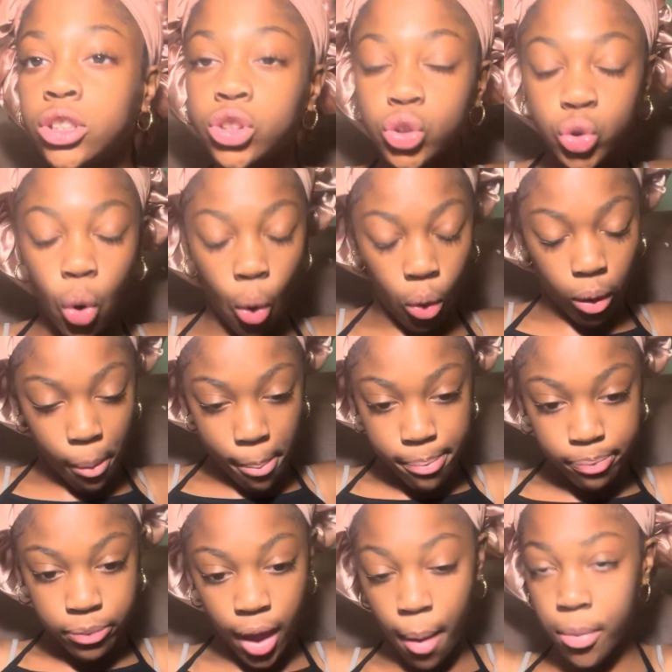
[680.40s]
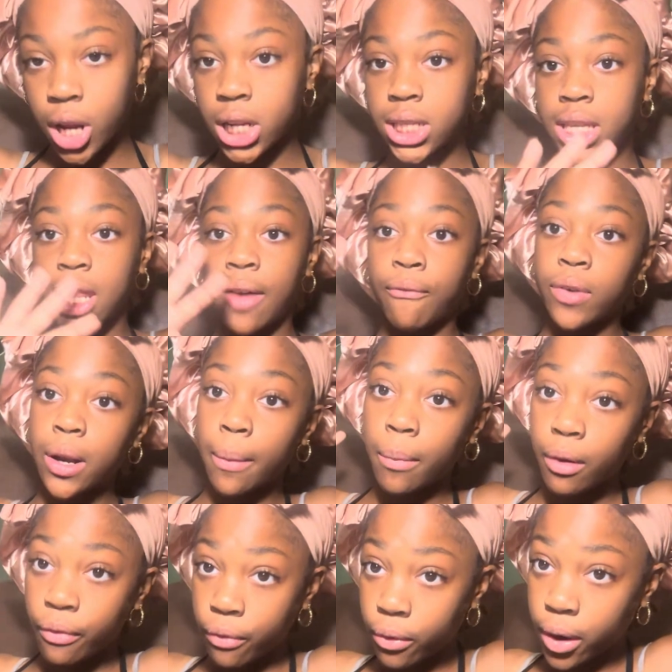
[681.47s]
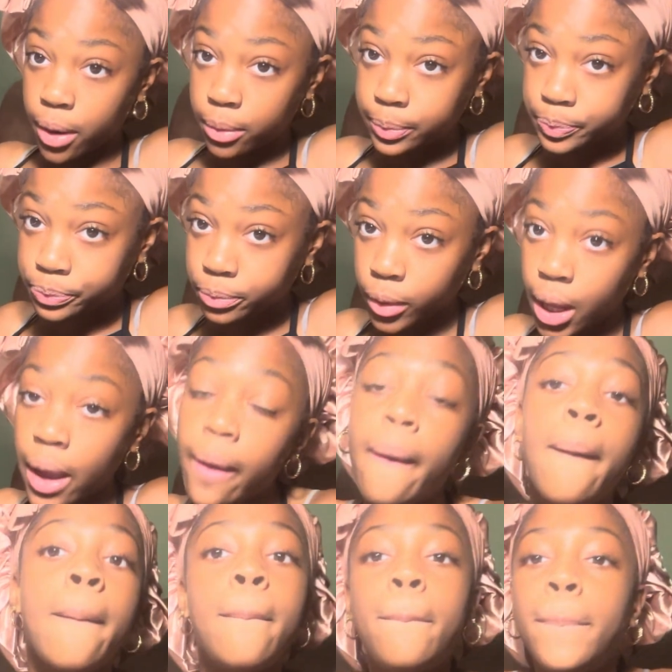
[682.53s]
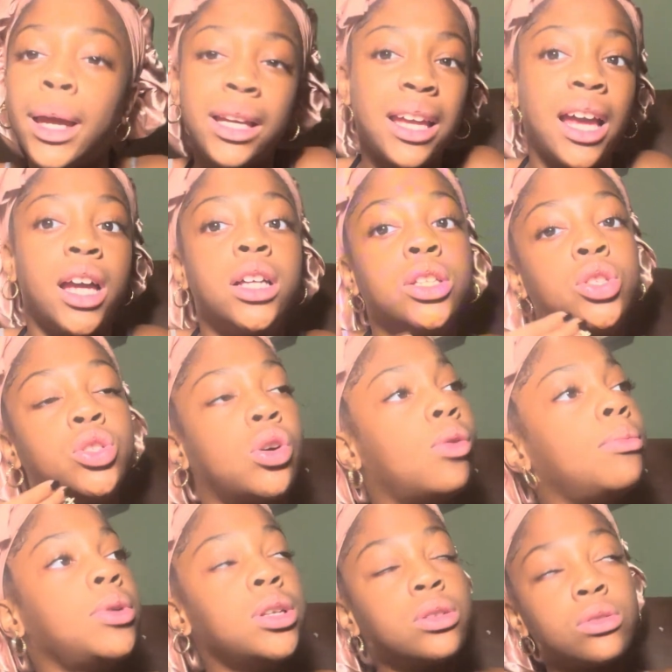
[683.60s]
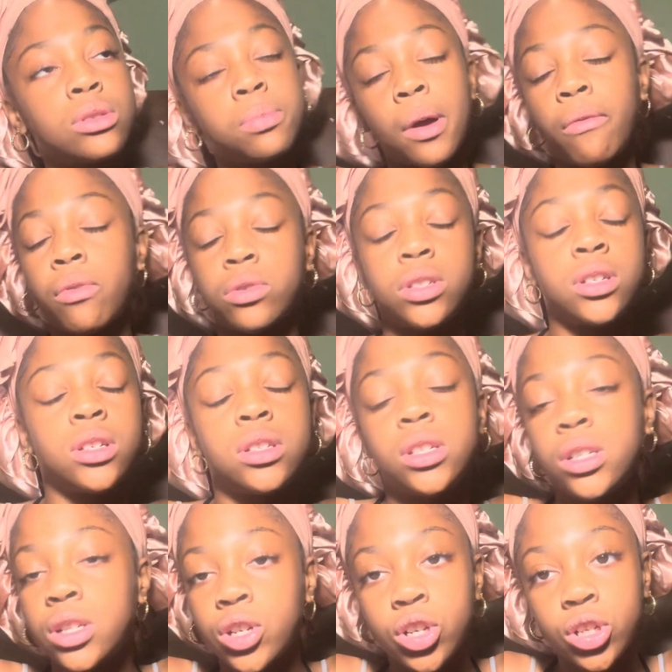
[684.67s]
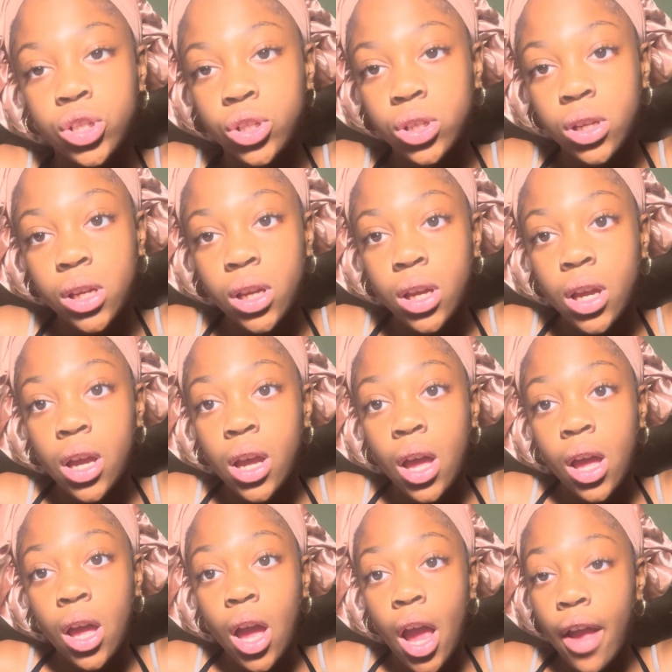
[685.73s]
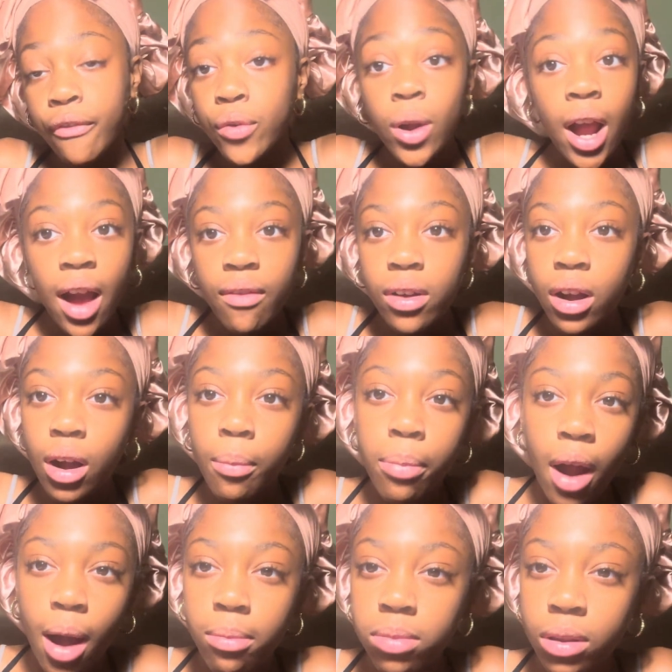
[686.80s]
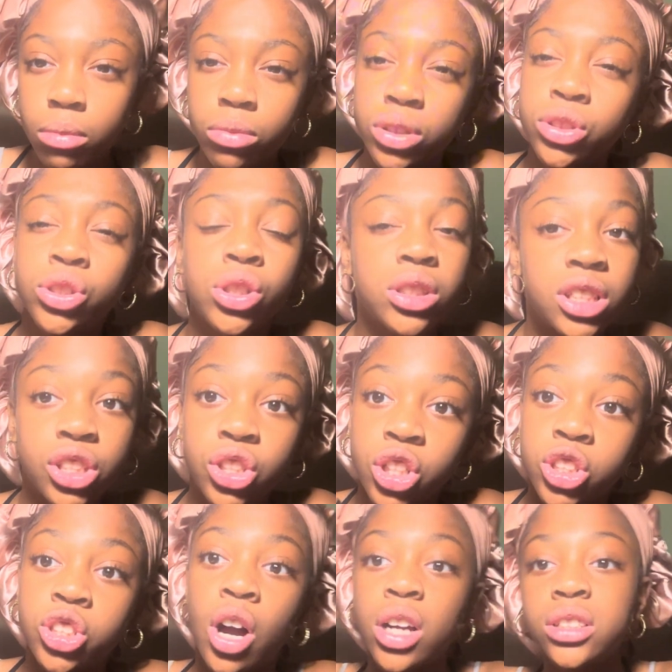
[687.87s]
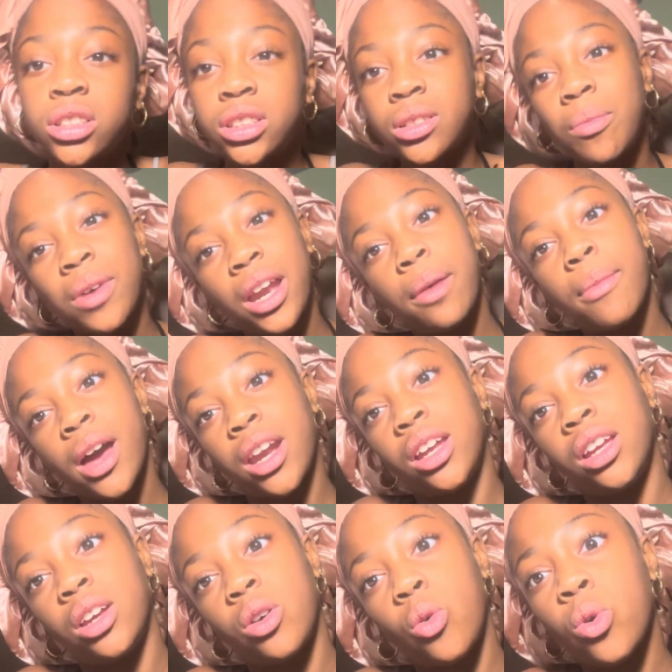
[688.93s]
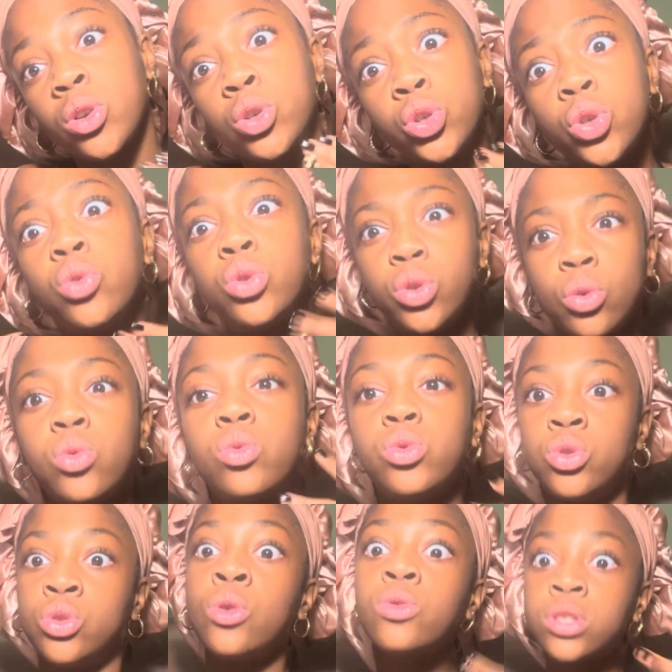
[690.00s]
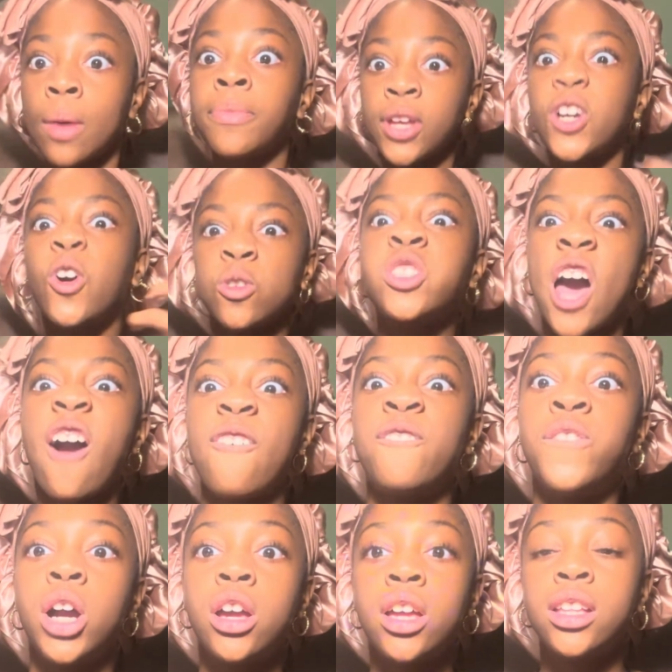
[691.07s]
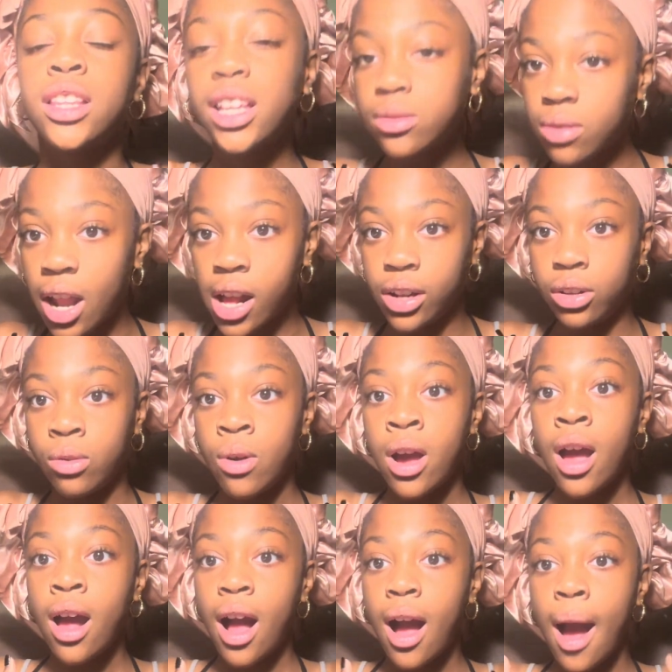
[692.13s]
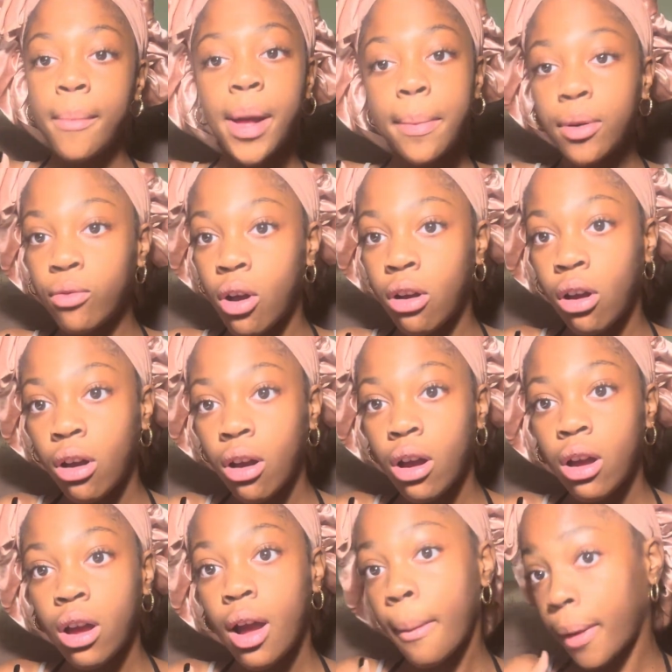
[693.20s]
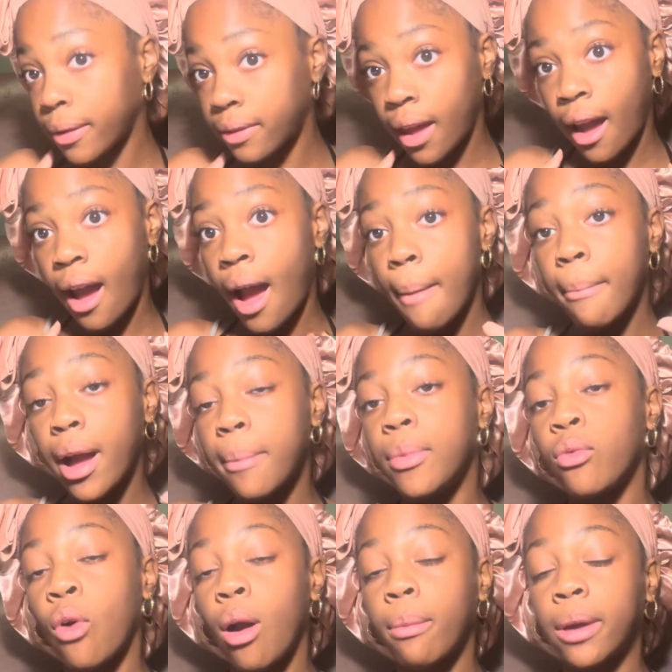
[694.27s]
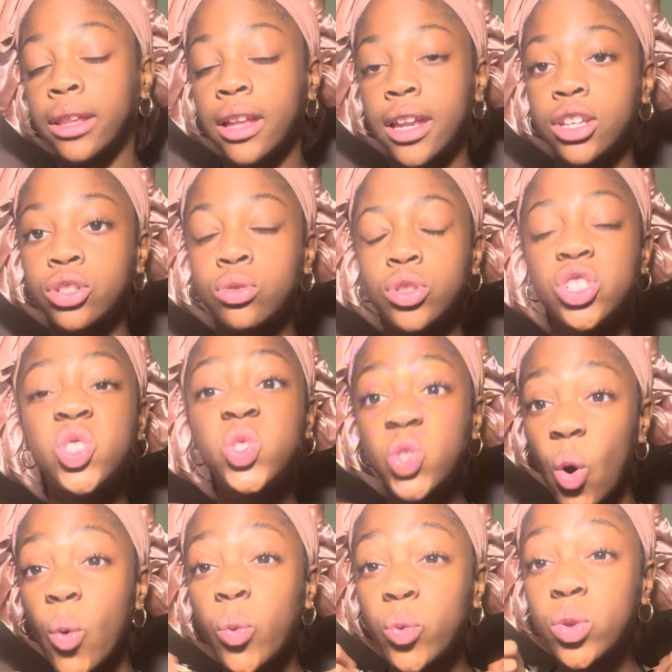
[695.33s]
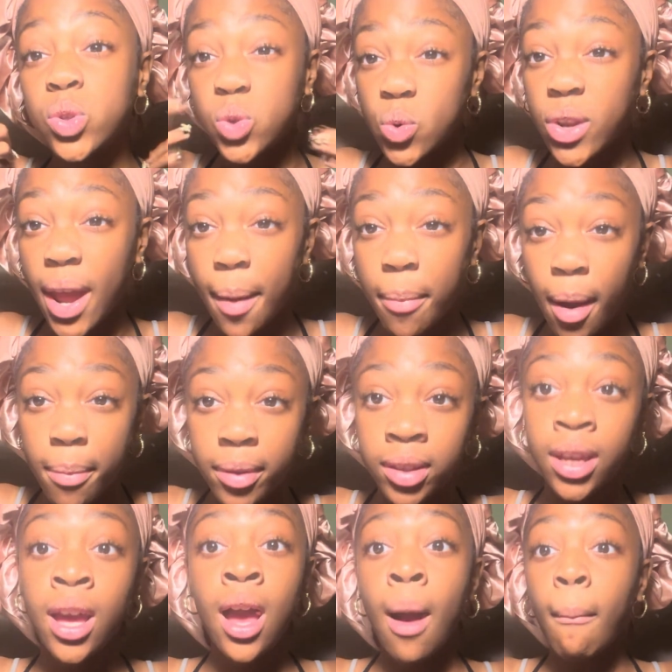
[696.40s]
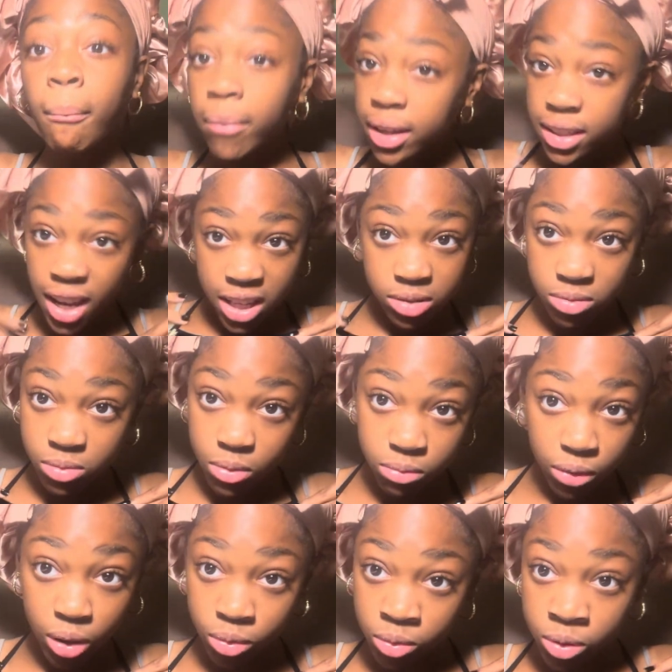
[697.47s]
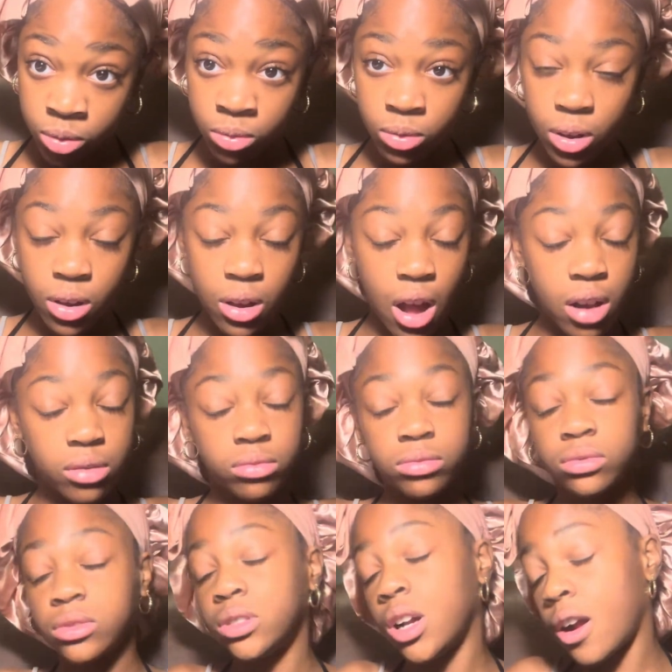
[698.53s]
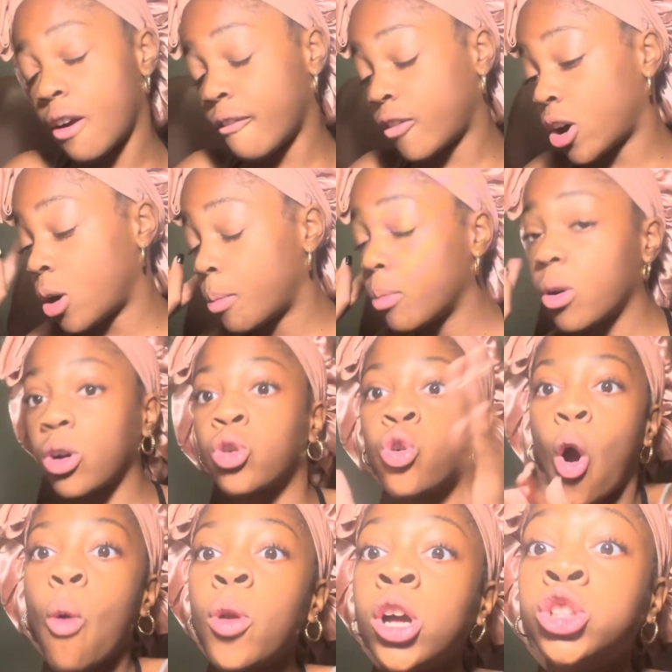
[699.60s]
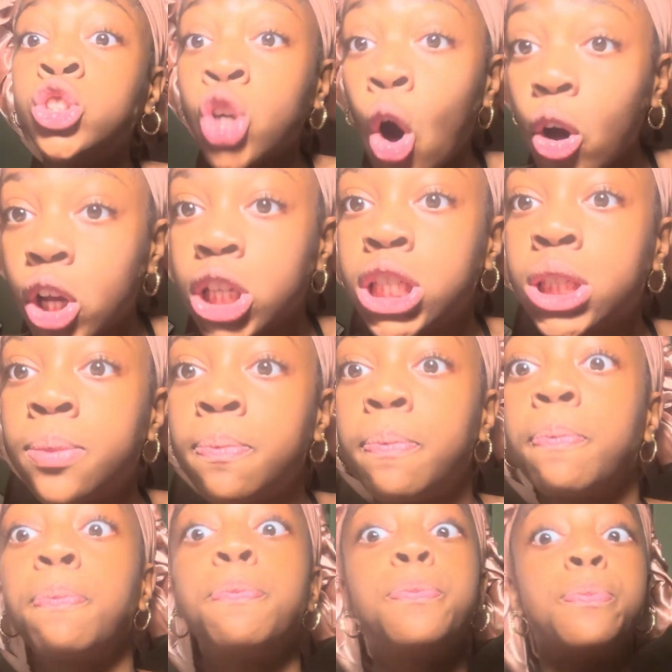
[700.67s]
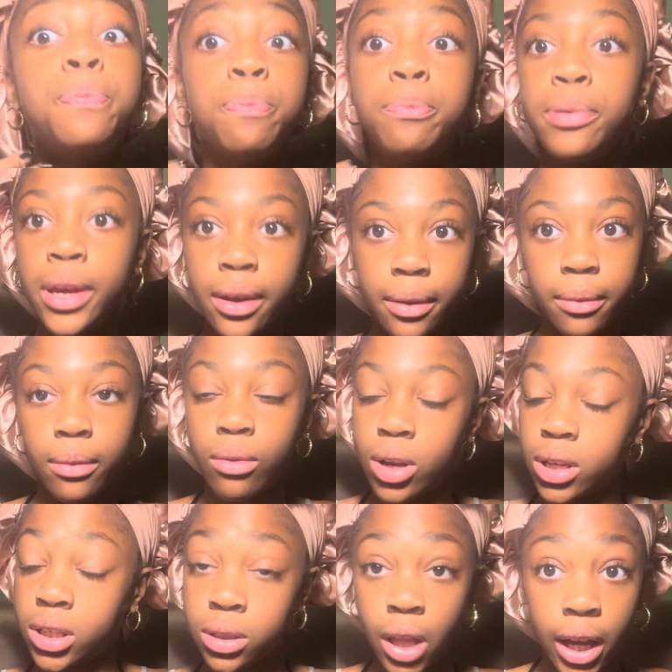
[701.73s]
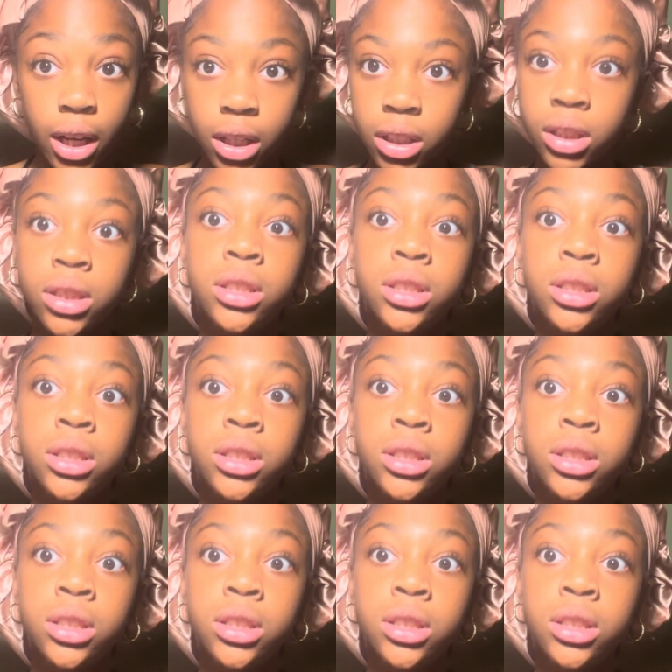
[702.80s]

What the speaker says: hold on, I'm gonna say that for number 4. But yeah, don't be disrespectful to your teachers. If you're having a problem with the teacher, talk to somebody about it, or you do something yourself. That's what I do. I might be wrong about that. I might be wrong about that. So just don't do that probably. But that's what I'm gonna do. A grown adult is like